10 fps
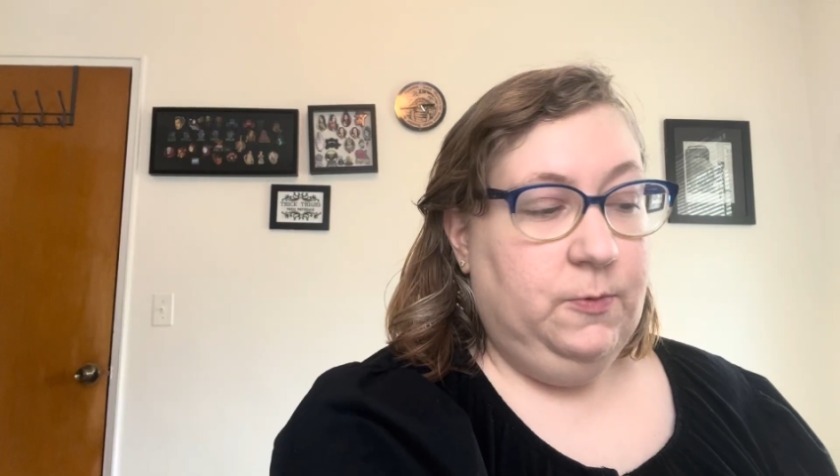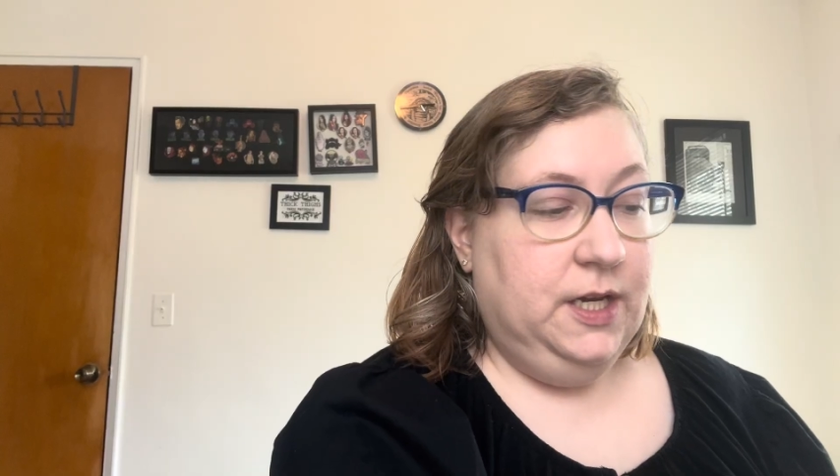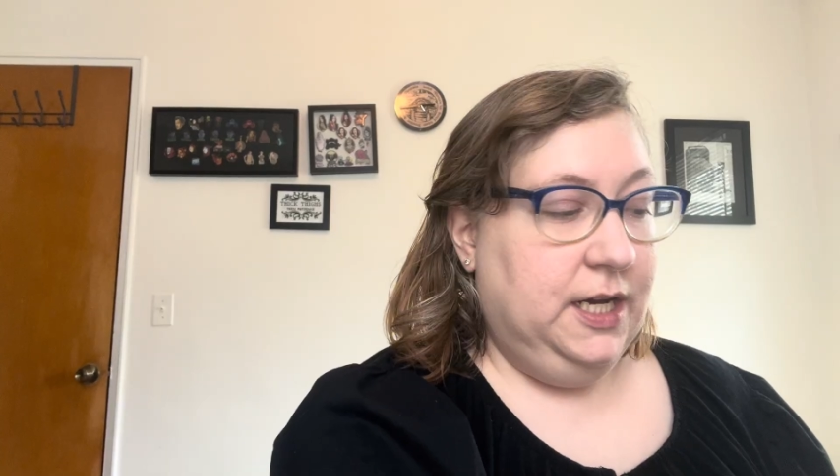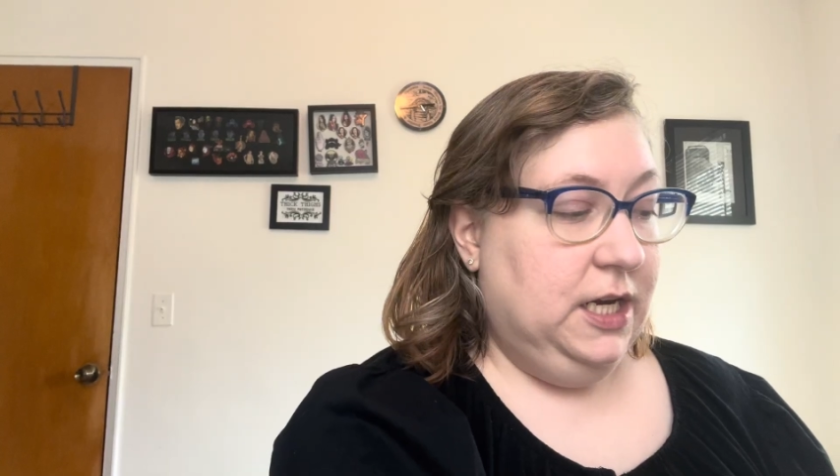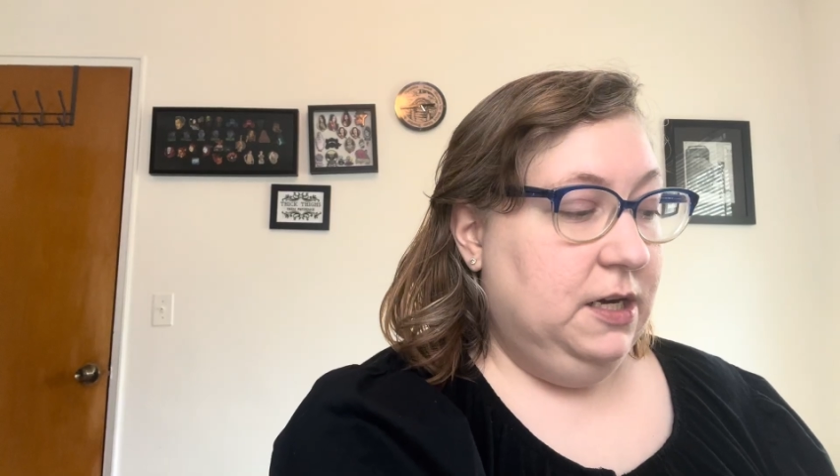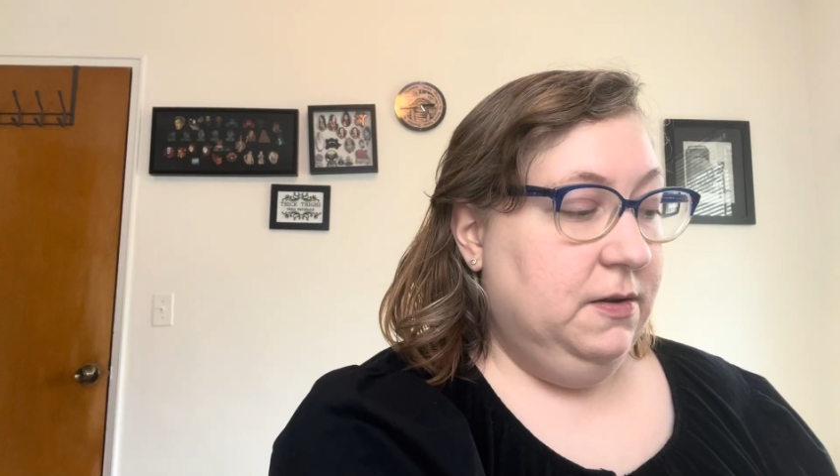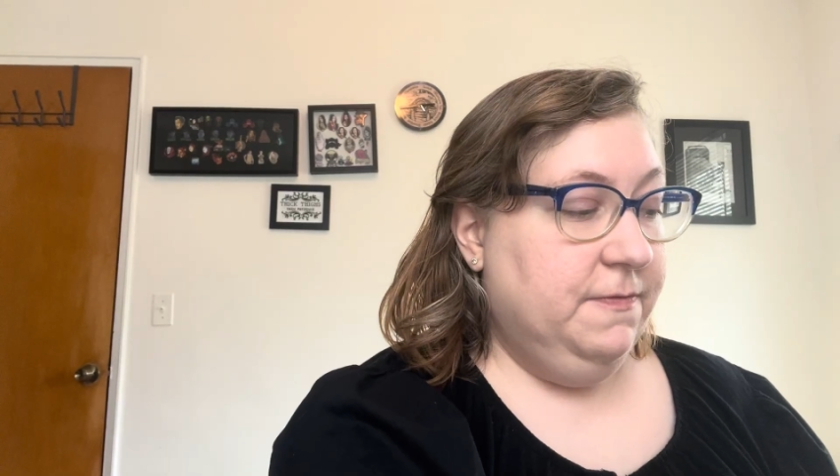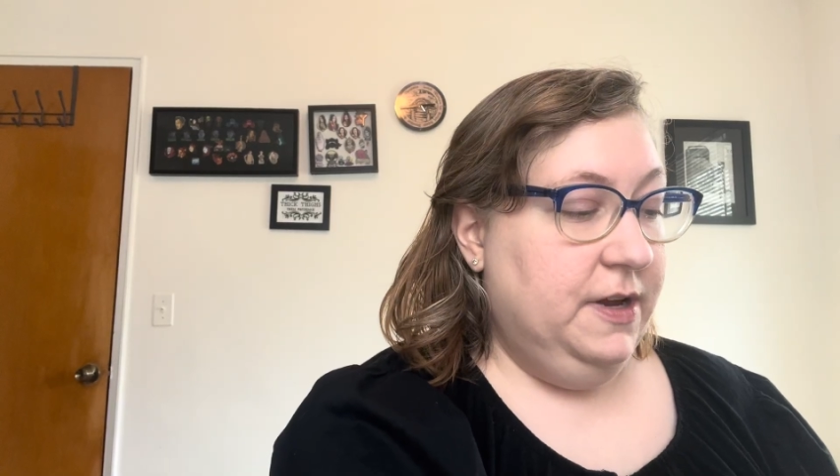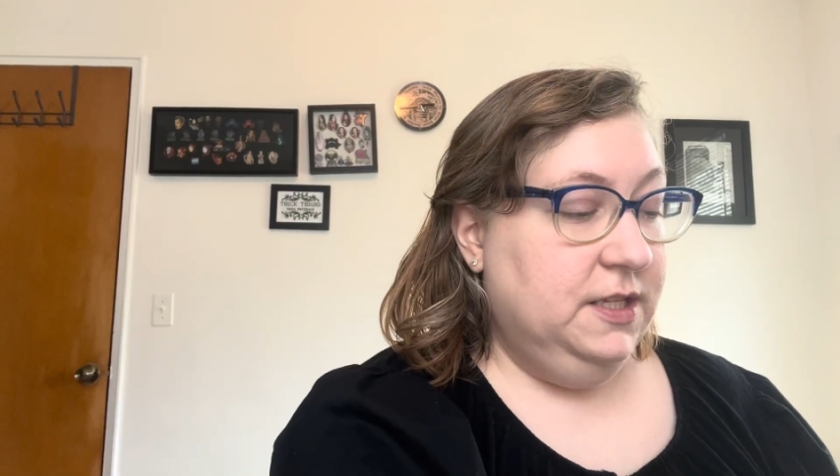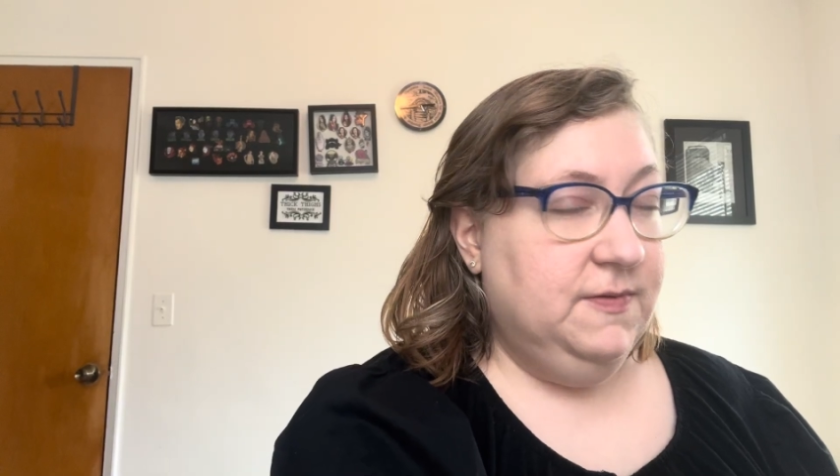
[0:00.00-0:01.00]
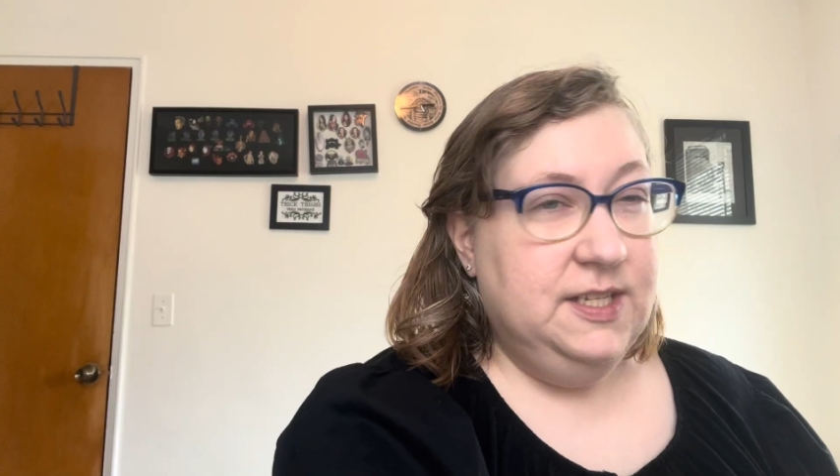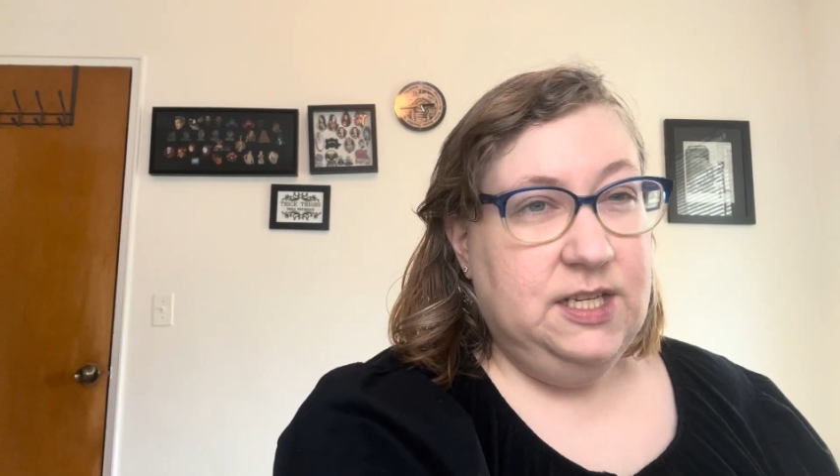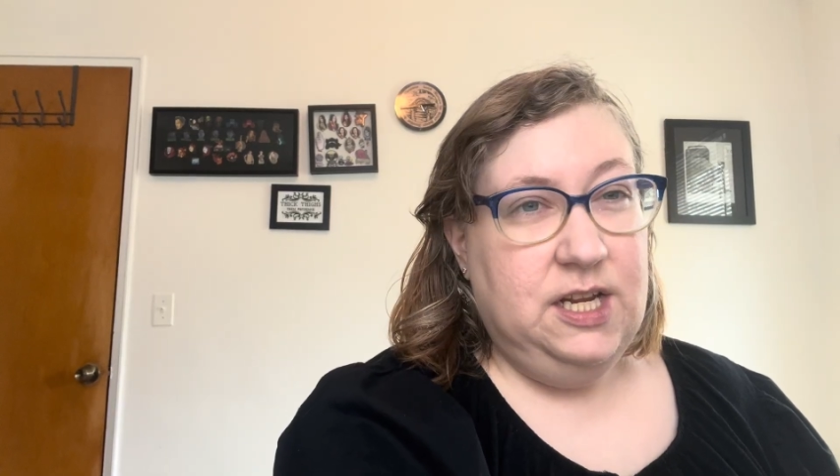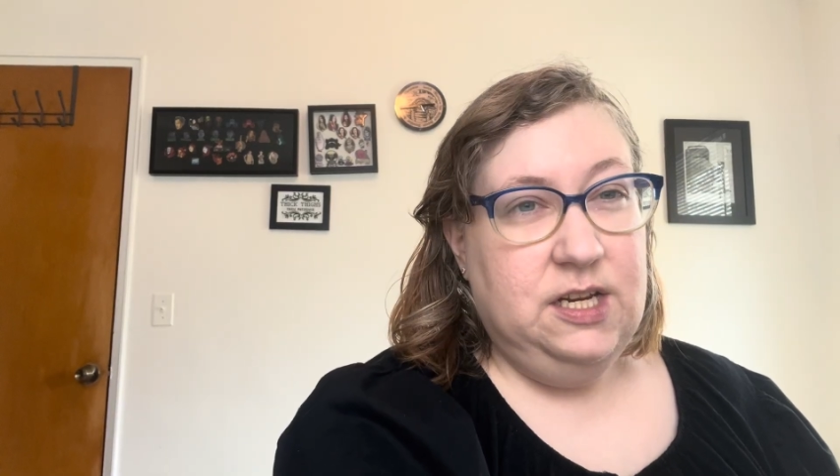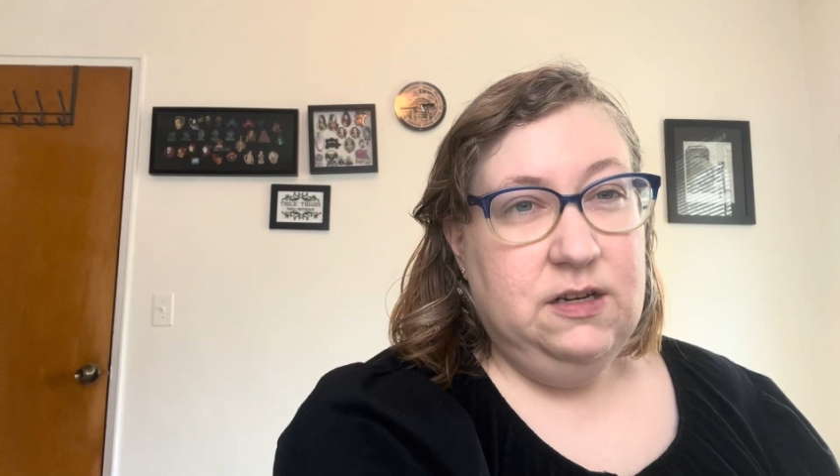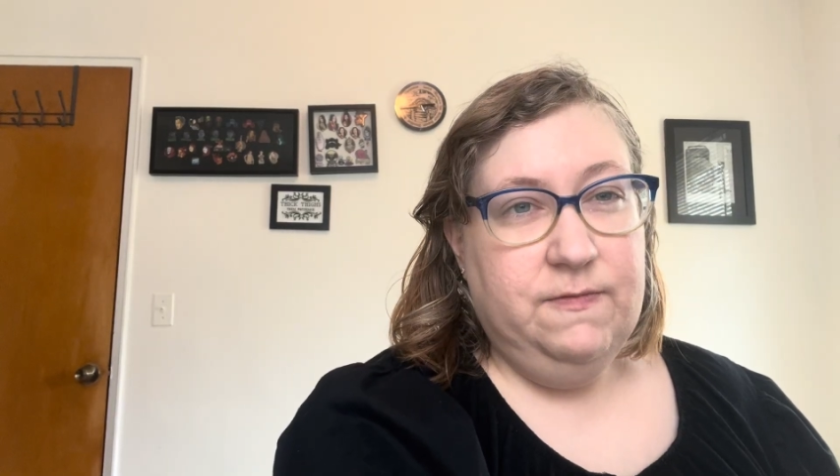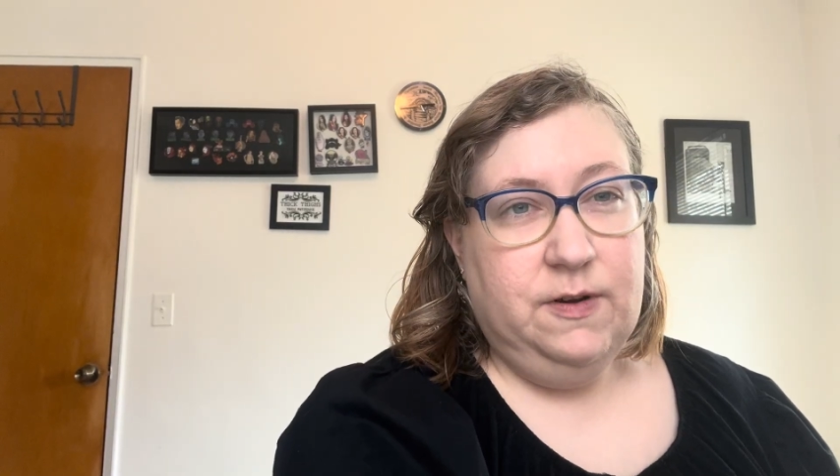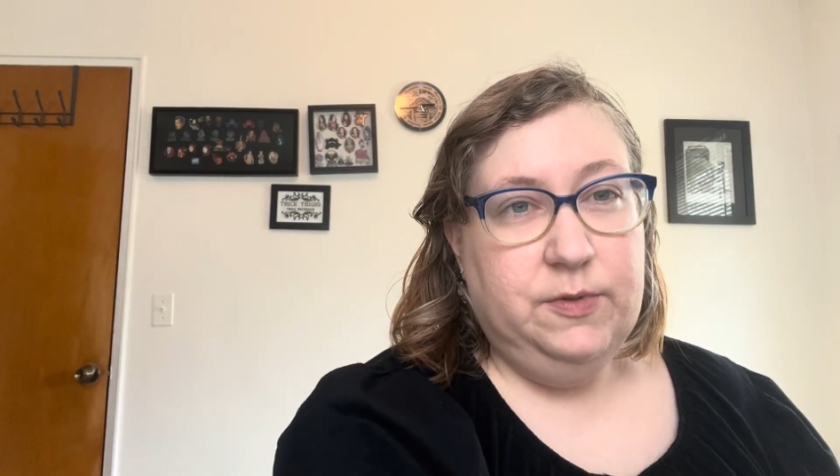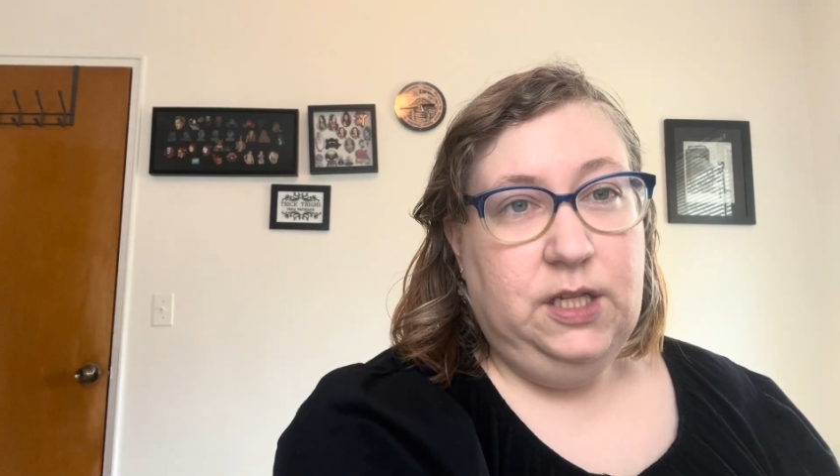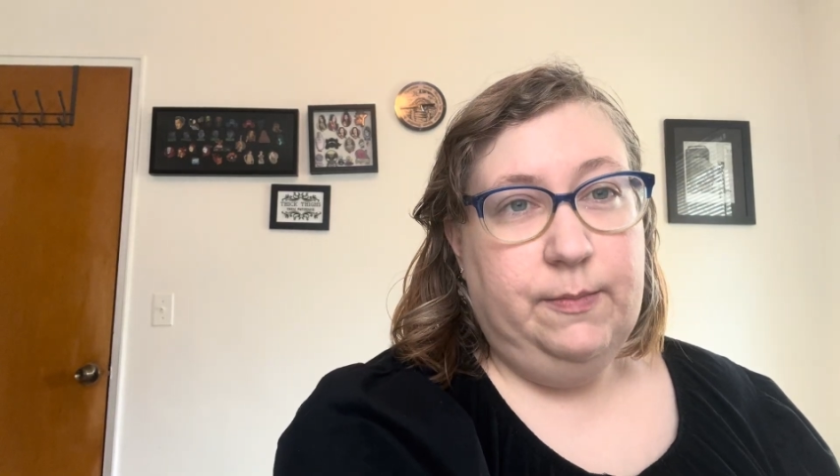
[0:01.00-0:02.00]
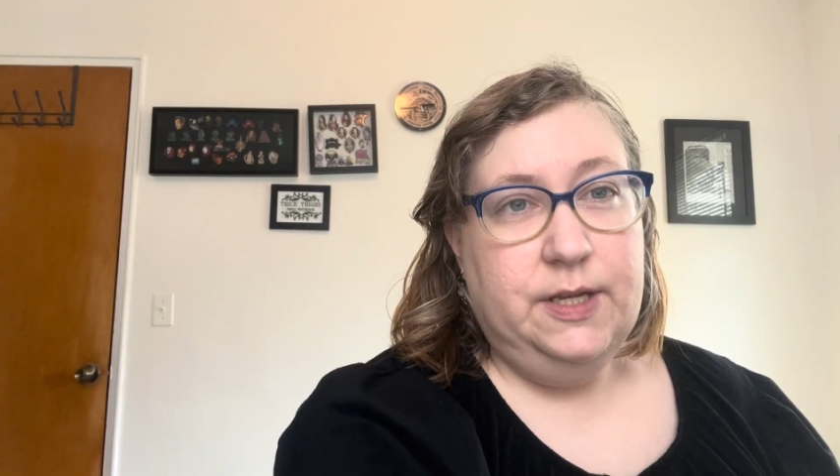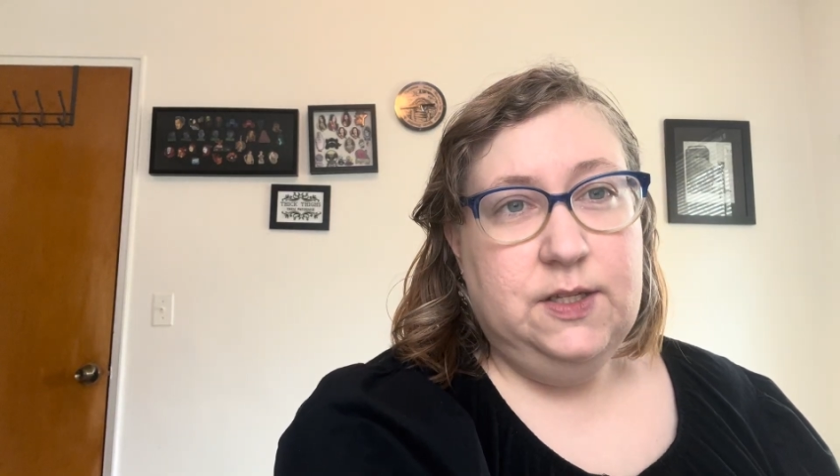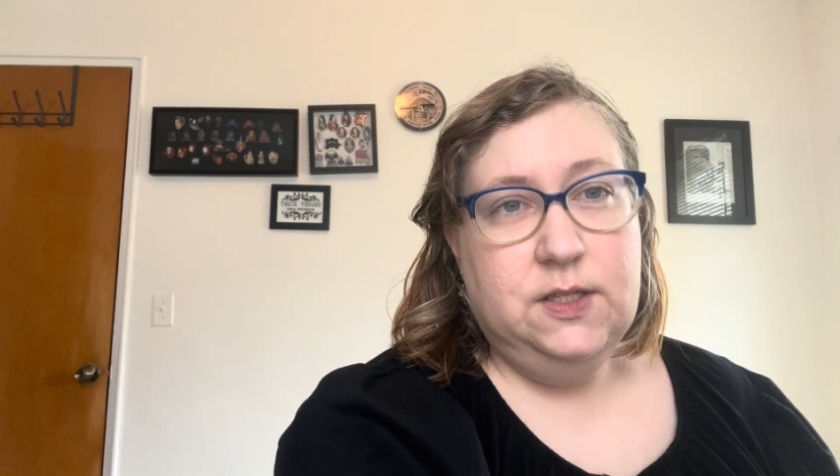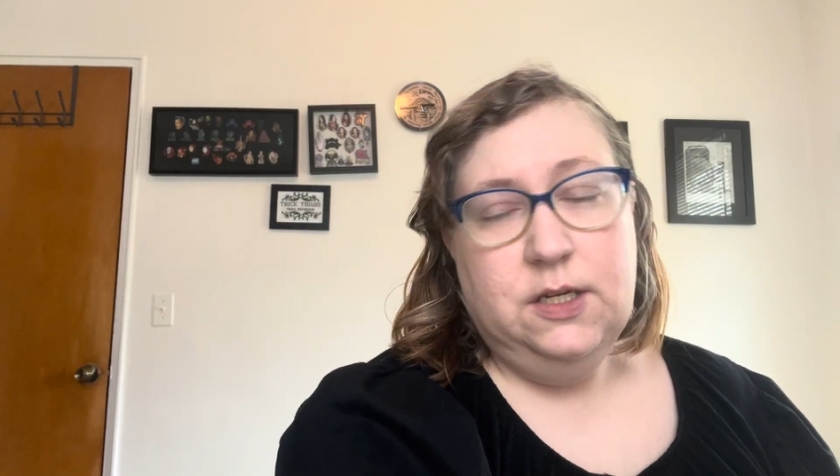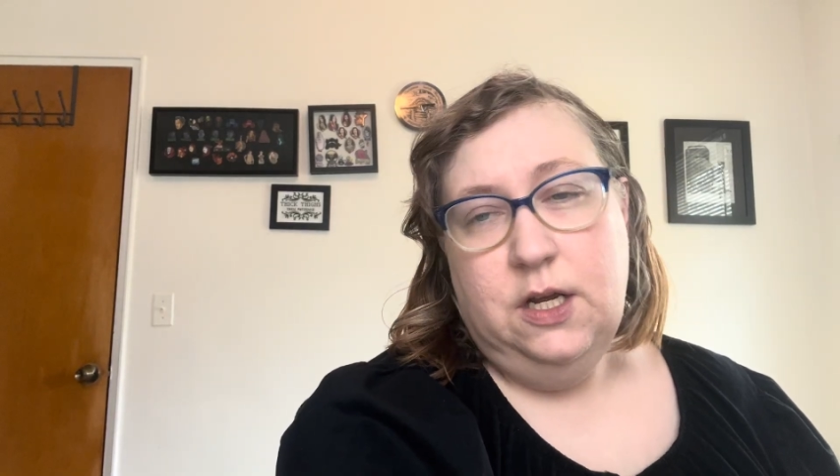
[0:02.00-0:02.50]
We had friends visit in from Columbus,